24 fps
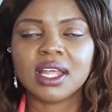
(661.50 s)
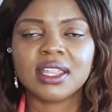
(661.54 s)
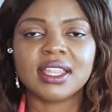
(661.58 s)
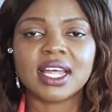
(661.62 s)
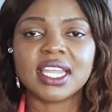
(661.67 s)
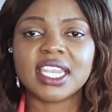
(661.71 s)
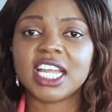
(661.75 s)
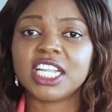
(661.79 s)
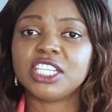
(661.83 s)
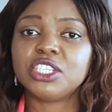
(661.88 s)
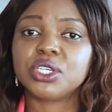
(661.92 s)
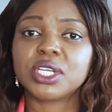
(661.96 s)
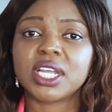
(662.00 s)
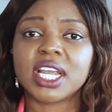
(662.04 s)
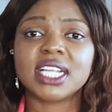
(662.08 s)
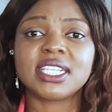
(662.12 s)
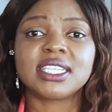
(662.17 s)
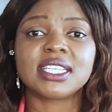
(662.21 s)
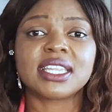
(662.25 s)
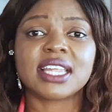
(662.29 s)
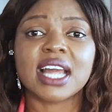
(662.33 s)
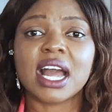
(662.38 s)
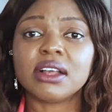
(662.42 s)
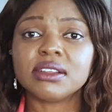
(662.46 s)
that educates
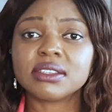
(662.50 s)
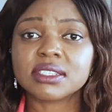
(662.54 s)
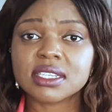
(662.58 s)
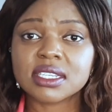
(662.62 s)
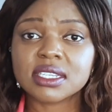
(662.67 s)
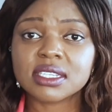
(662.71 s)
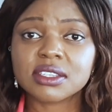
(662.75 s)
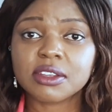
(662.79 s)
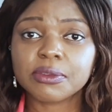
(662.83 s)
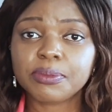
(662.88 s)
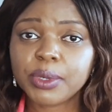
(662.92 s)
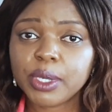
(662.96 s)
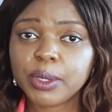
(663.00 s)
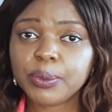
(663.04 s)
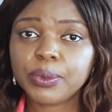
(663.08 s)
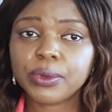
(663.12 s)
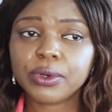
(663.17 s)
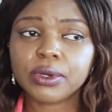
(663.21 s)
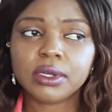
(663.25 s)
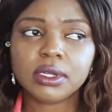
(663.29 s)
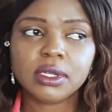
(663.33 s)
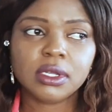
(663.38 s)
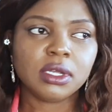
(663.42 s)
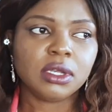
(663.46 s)
thousands of
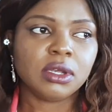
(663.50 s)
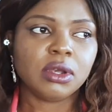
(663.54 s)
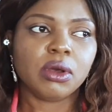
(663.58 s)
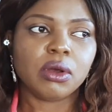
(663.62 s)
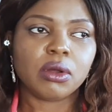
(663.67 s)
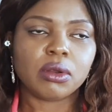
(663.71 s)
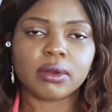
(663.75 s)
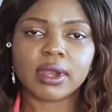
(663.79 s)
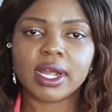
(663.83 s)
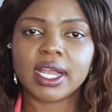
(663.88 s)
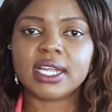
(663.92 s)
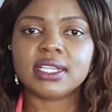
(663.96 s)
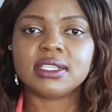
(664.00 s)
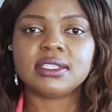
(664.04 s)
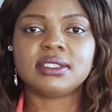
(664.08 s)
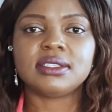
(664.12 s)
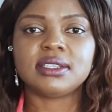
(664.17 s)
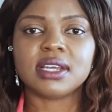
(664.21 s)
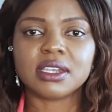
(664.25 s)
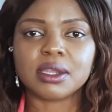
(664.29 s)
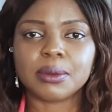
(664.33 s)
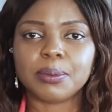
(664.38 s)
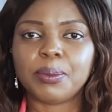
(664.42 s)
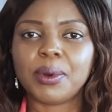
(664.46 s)
people? All right,
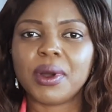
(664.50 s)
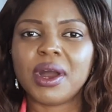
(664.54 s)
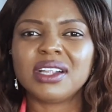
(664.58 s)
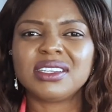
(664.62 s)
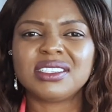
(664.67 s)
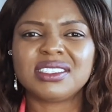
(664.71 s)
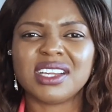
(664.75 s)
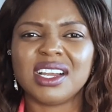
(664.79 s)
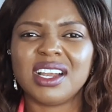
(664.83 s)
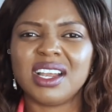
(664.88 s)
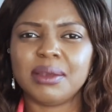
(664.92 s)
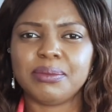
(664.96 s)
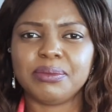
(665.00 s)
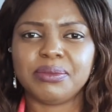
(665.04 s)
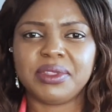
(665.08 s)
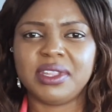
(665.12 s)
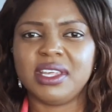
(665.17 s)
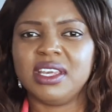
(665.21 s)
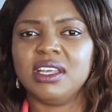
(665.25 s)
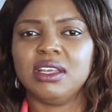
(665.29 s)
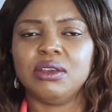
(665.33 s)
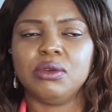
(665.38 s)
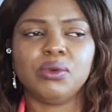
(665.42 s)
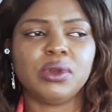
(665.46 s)
start a part-time
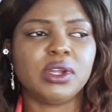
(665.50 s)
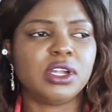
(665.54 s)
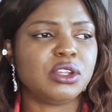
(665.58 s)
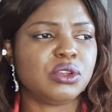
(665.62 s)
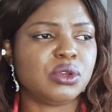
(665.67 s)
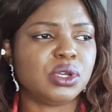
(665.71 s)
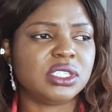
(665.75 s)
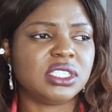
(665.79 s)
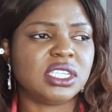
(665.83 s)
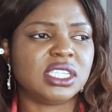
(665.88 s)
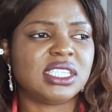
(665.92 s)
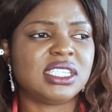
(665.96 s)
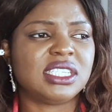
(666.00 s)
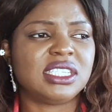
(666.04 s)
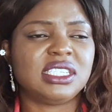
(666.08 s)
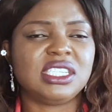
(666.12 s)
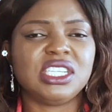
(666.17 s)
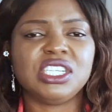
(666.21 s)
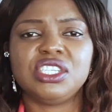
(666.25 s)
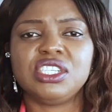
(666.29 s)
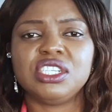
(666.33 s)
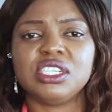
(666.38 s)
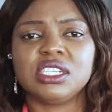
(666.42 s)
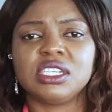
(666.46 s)
thing where you're just
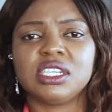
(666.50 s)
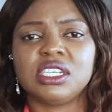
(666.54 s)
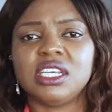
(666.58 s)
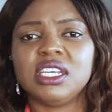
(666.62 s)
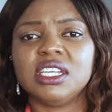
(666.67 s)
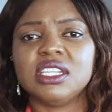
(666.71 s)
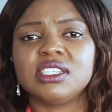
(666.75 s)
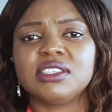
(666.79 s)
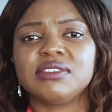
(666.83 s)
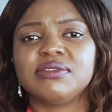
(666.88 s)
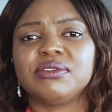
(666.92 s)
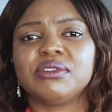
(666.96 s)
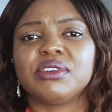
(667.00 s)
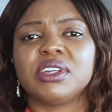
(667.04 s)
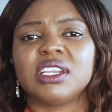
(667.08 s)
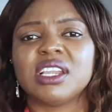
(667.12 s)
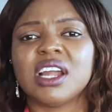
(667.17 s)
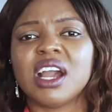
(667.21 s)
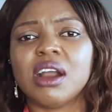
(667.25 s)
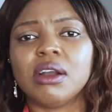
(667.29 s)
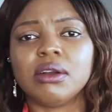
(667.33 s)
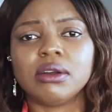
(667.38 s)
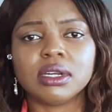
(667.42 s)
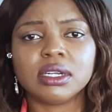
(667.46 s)
teaching kids for an
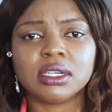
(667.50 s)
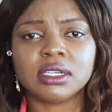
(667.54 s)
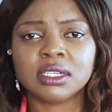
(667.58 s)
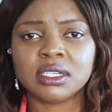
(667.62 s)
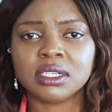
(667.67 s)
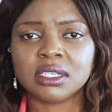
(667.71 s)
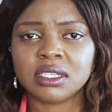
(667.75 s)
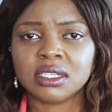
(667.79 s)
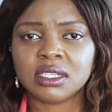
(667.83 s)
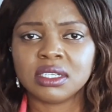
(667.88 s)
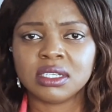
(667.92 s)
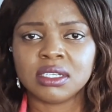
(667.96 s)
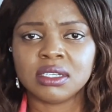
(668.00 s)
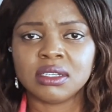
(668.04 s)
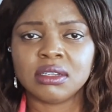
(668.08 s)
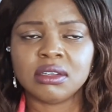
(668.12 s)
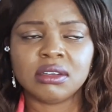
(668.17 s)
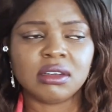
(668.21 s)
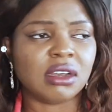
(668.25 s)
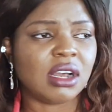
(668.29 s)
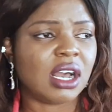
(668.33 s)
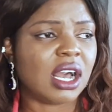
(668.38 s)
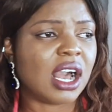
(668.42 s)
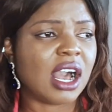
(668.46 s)
hour
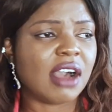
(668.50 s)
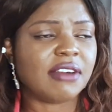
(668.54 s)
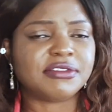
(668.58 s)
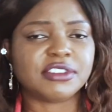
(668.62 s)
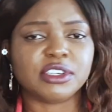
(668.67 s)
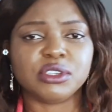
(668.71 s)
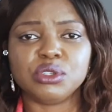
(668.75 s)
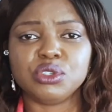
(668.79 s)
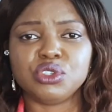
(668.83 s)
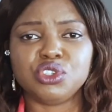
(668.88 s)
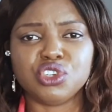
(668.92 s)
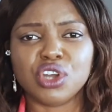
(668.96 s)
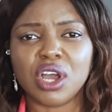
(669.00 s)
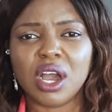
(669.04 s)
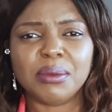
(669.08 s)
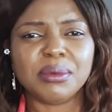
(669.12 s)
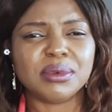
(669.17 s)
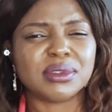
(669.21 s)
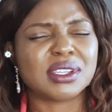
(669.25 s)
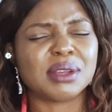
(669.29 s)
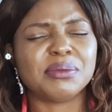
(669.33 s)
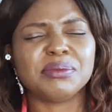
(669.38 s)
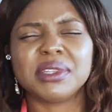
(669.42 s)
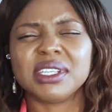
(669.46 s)
after your job or
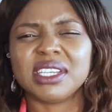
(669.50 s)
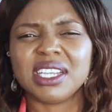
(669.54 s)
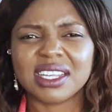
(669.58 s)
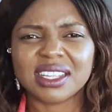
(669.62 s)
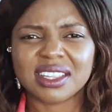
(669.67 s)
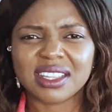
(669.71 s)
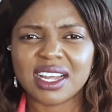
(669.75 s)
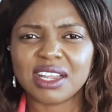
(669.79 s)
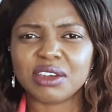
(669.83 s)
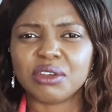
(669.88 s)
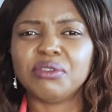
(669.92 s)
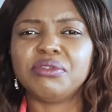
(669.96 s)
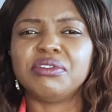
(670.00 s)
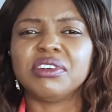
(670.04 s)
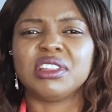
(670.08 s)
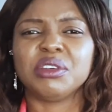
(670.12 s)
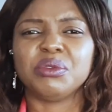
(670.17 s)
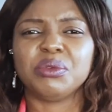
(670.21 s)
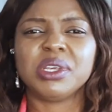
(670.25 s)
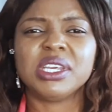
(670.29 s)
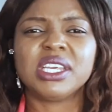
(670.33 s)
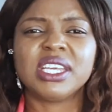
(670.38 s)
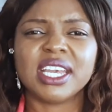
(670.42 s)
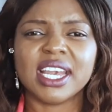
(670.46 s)
something like that over the
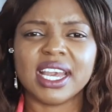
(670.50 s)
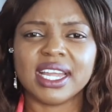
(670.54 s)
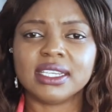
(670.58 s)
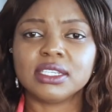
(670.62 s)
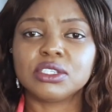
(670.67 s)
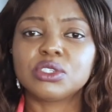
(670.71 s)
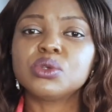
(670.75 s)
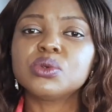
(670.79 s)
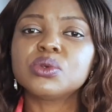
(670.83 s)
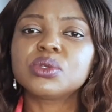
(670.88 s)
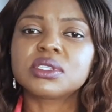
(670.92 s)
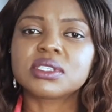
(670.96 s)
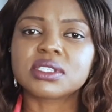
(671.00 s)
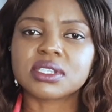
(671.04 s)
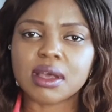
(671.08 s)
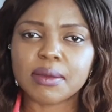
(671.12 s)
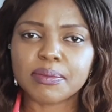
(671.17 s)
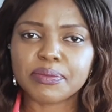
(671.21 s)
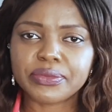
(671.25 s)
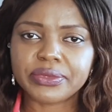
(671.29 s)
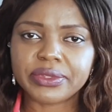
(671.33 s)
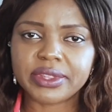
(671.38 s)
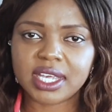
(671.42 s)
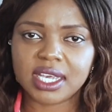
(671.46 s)
weekend. Do
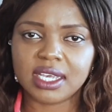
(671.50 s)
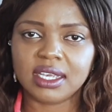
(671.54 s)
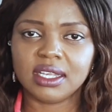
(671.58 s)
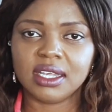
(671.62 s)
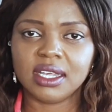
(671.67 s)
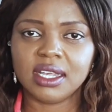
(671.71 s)
something